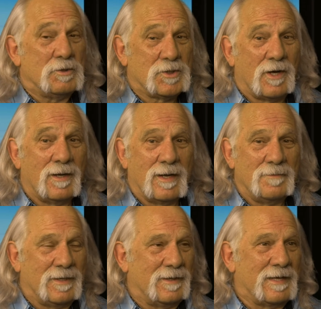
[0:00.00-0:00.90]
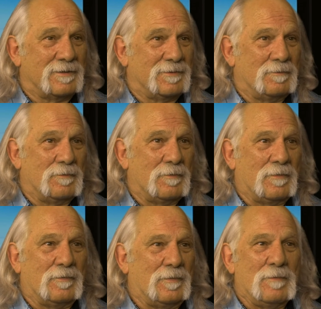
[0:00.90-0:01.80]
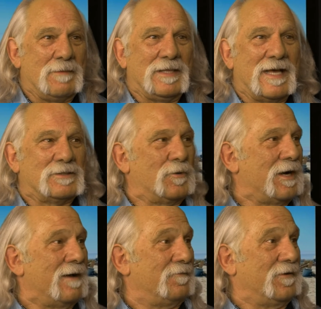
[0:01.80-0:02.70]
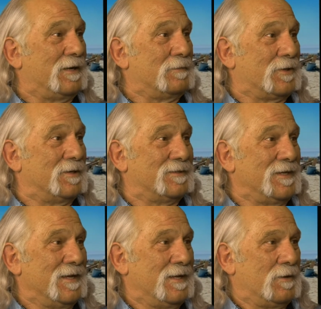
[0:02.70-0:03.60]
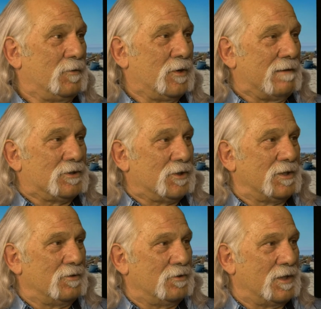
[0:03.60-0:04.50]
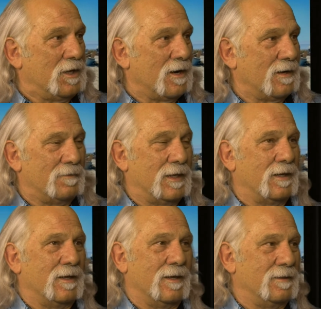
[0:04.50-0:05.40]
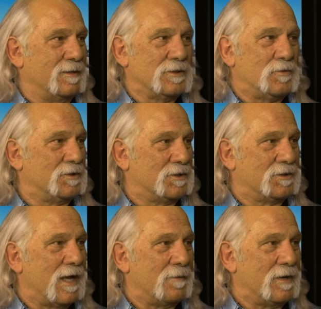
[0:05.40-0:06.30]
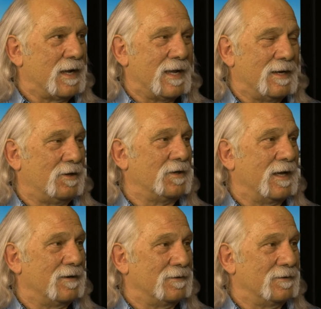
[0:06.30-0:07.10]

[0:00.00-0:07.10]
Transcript: saw it. I mean, that's, that, that emotion. Maybe that's what I'm feeling because yeah. when I was looking through the art, I'm like, this one just stopped me. it's just that